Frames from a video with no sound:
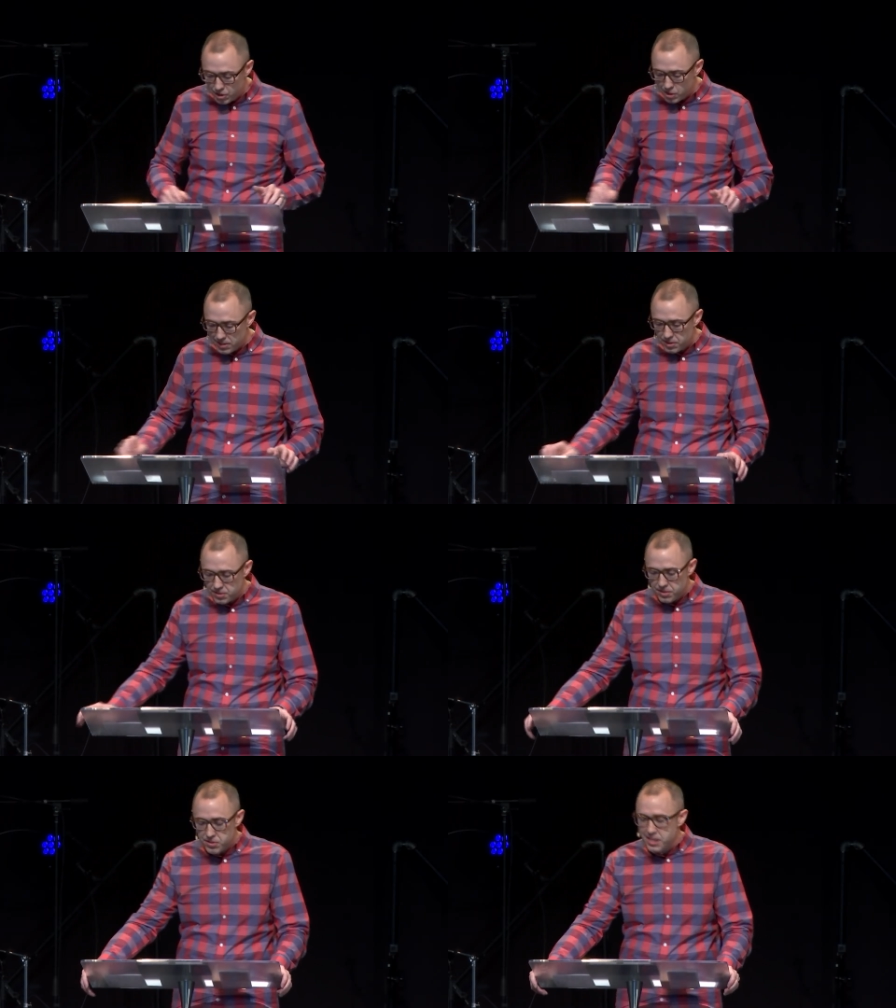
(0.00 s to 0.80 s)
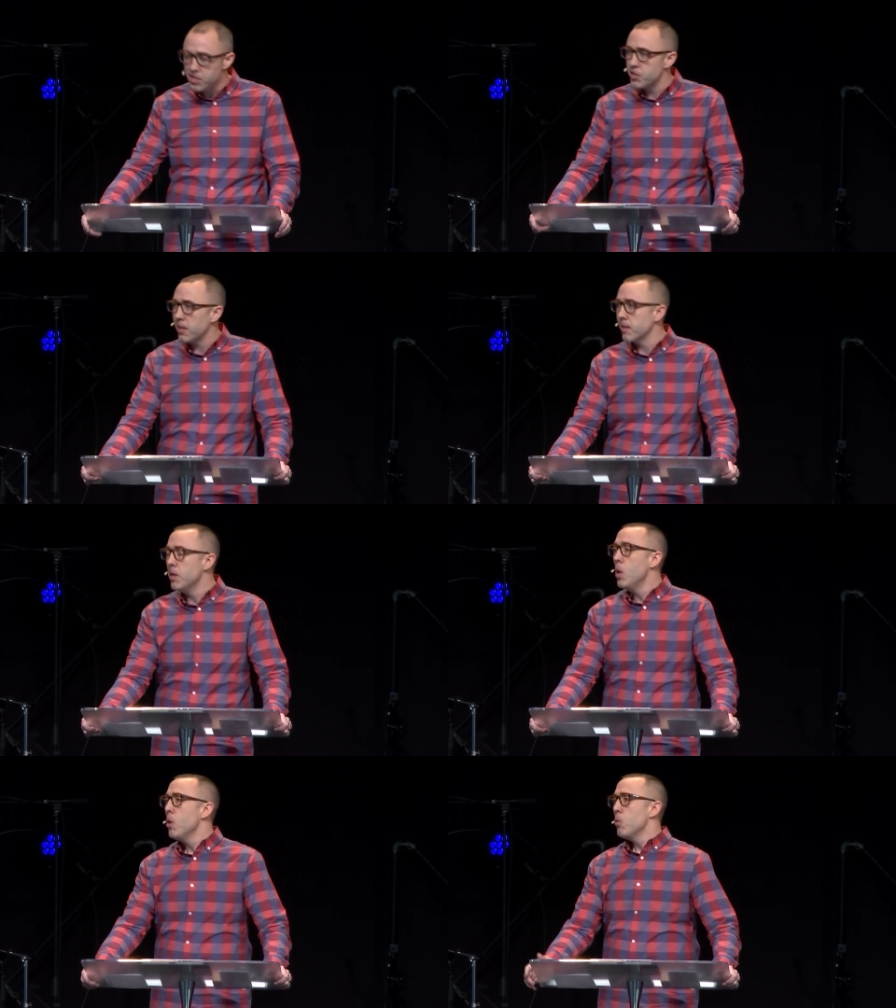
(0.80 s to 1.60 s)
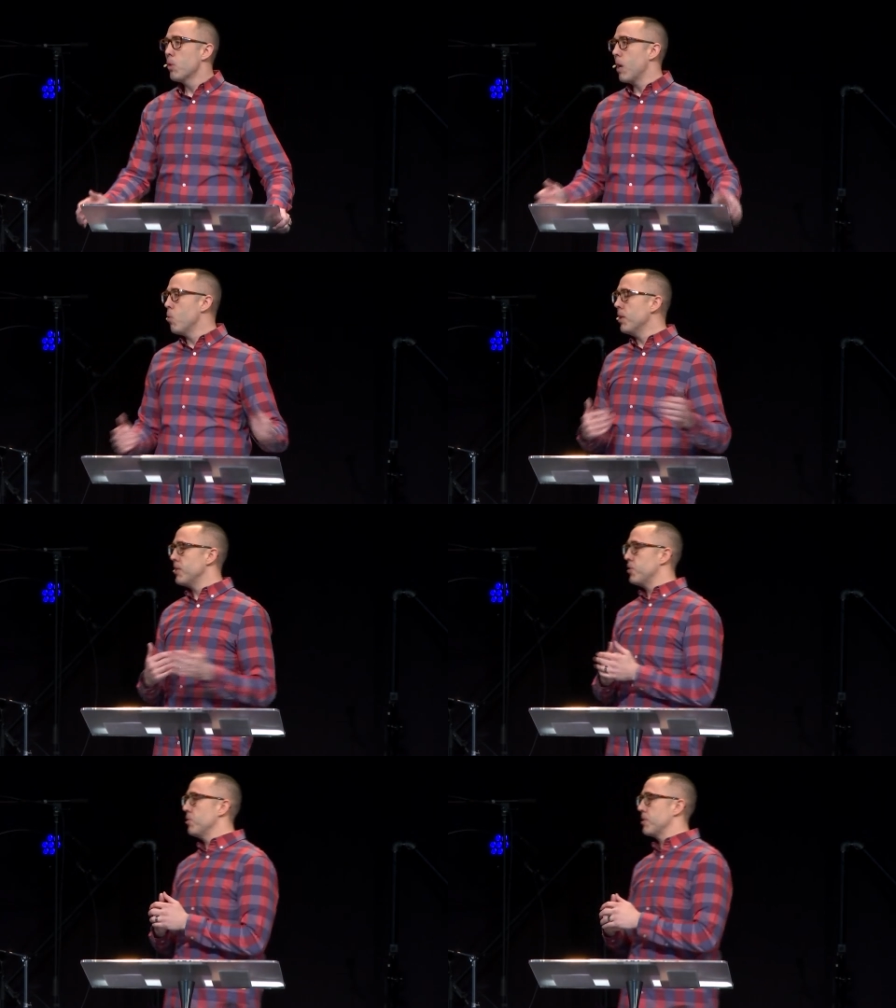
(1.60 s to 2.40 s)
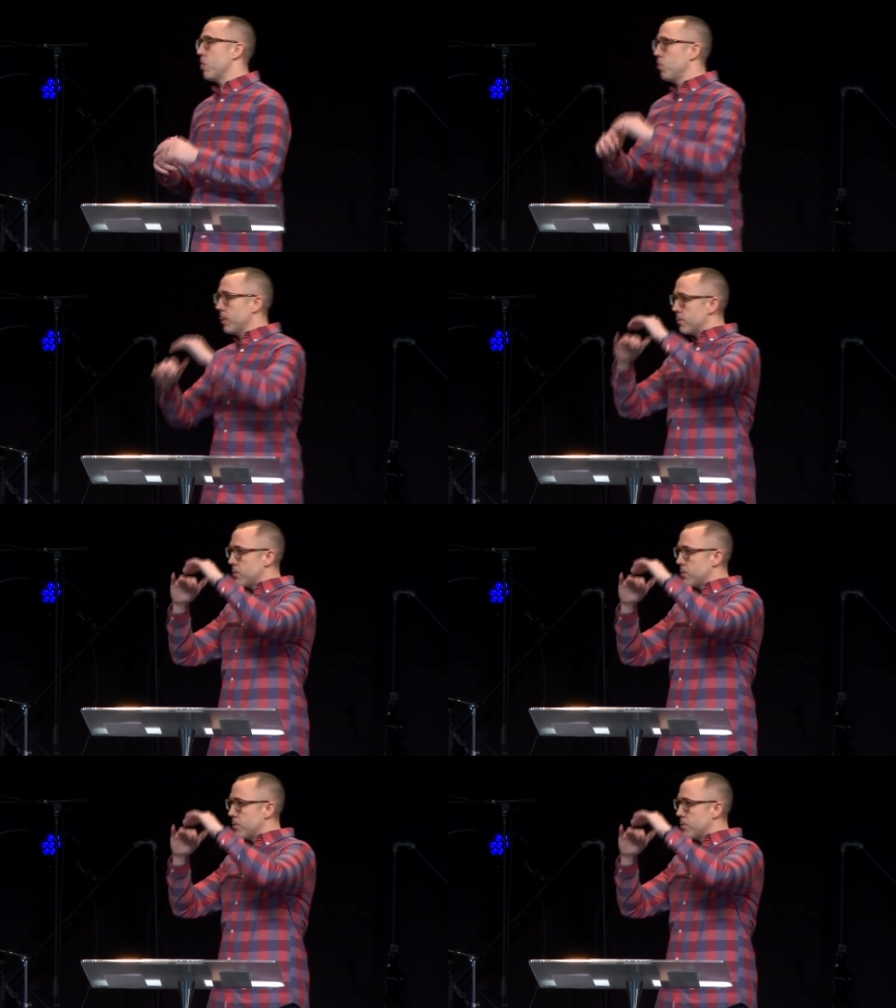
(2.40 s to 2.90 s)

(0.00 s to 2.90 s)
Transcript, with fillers: Jesus' teaching. And what I want to do is I want to